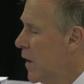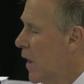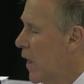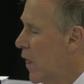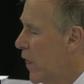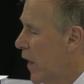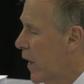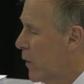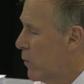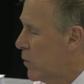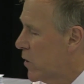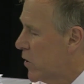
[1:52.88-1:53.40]

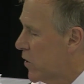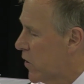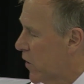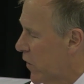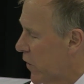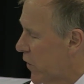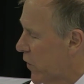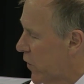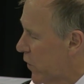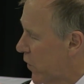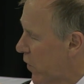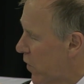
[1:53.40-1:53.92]
They would
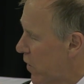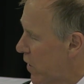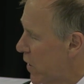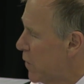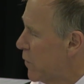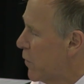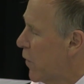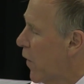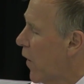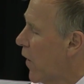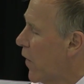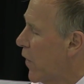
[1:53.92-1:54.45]

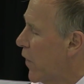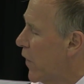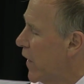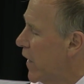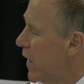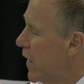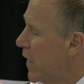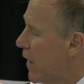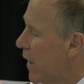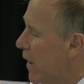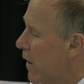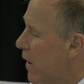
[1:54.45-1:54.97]
conserve
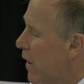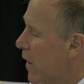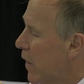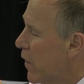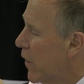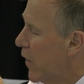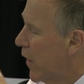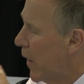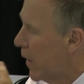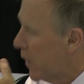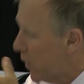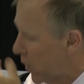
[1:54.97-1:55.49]
the
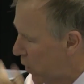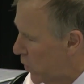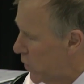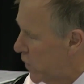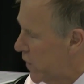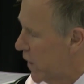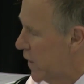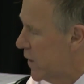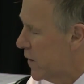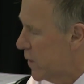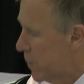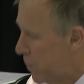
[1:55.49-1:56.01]

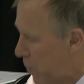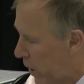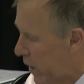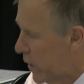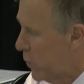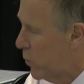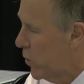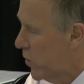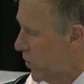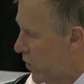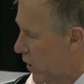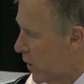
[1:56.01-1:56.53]
glucose. The body
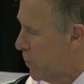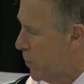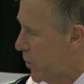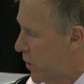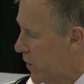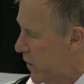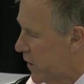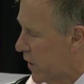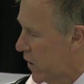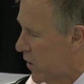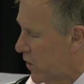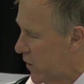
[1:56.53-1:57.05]
would not burn
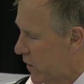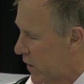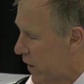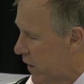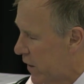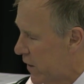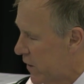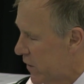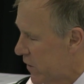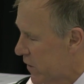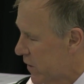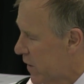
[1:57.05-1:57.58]
the
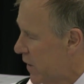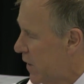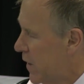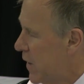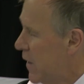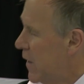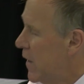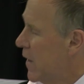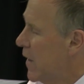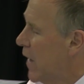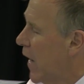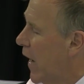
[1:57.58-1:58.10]
glucose,
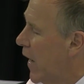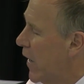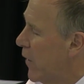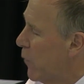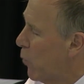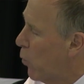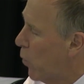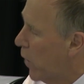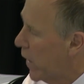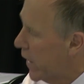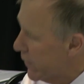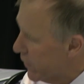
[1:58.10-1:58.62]
and
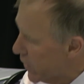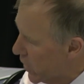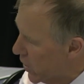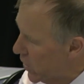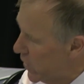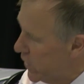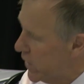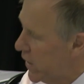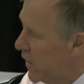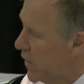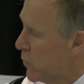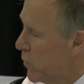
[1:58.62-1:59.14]
whatever
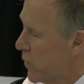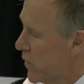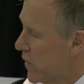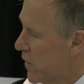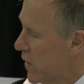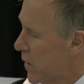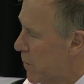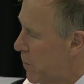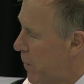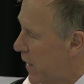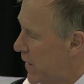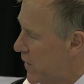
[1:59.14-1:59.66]
glucose was in
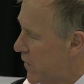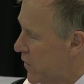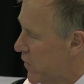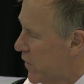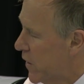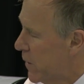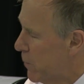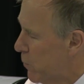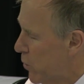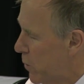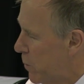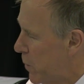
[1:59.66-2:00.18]
the
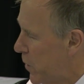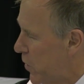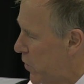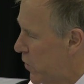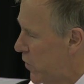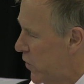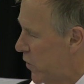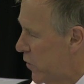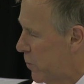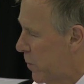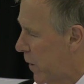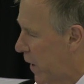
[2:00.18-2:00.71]
bloodstream would be
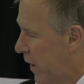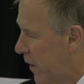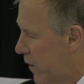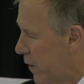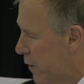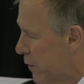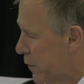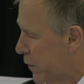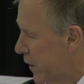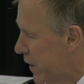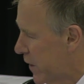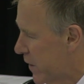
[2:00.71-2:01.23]
used by the
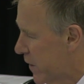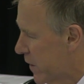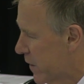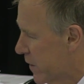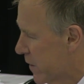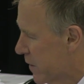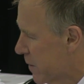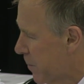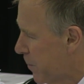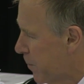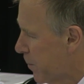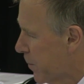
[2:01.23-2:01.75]
fetus.